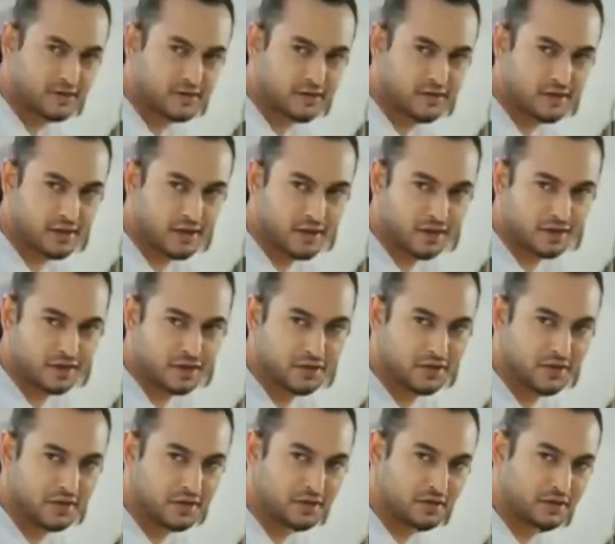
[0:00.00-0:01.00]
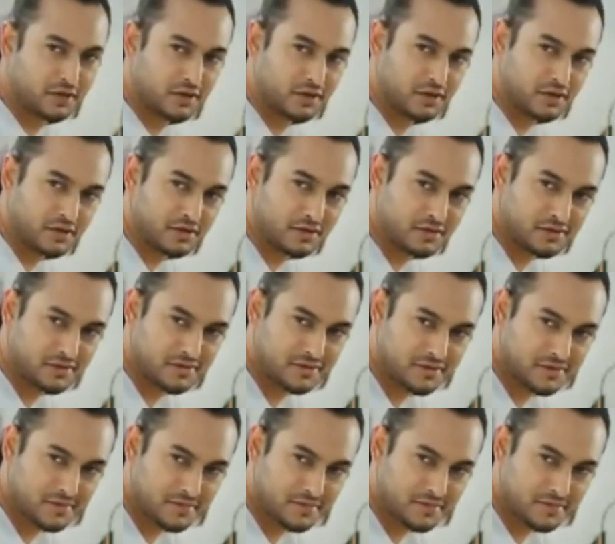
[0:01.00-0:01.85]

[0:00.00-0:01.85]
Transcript: Nothing is said.